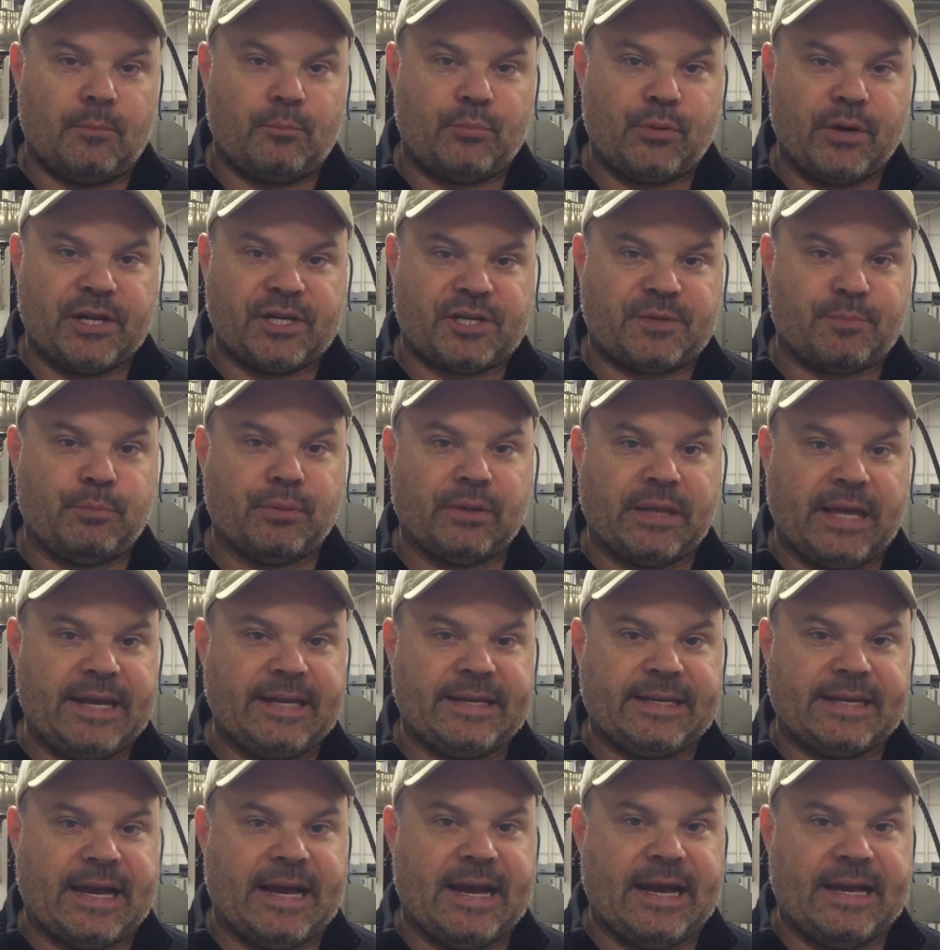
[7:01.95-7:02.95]
British
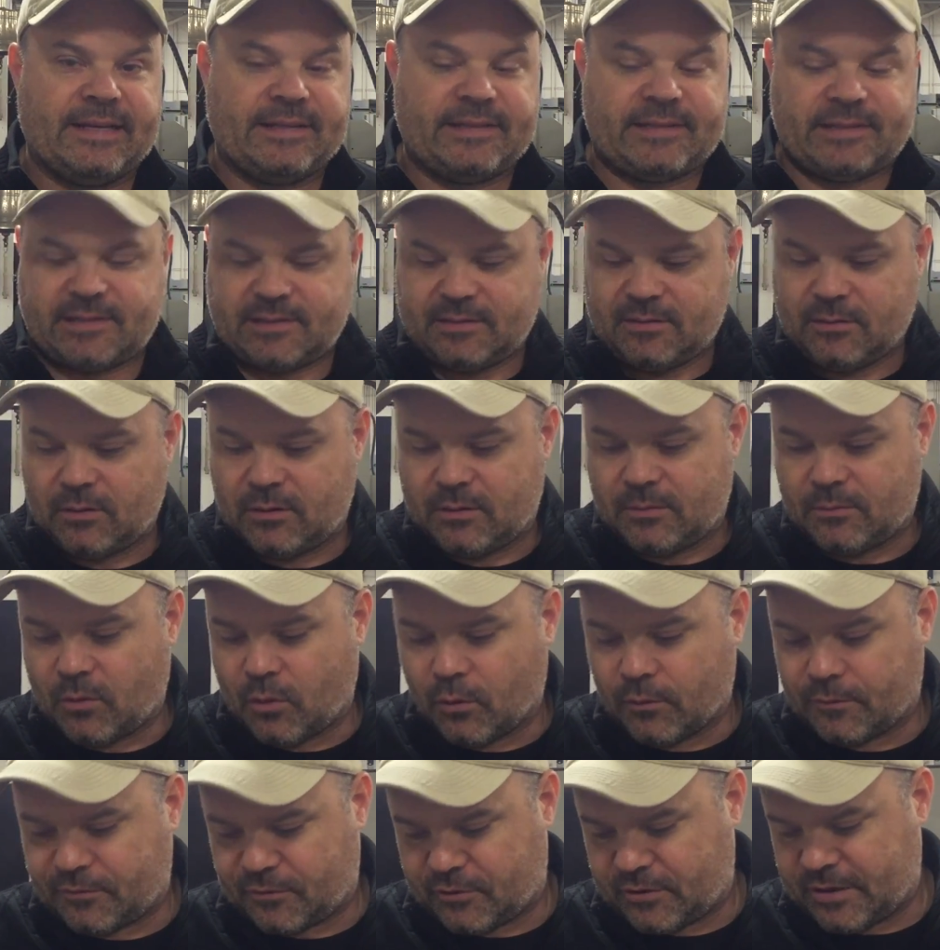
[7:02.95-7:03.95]
blade guys
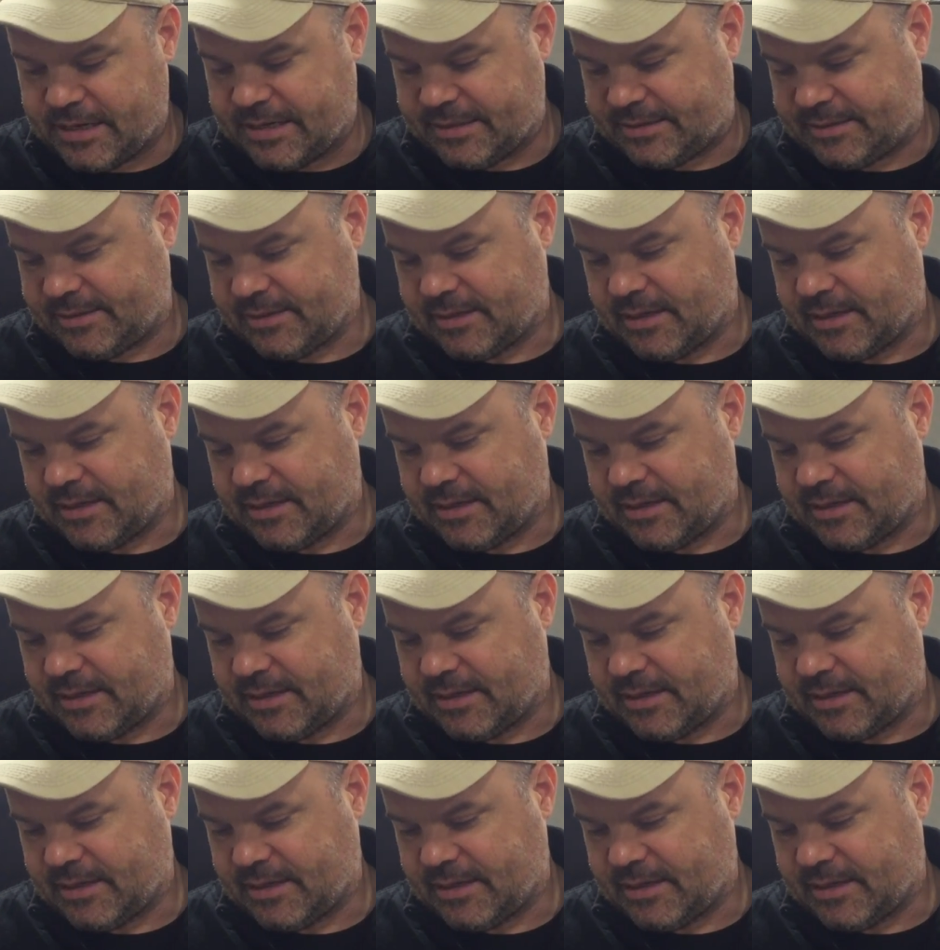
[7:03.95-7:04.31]
over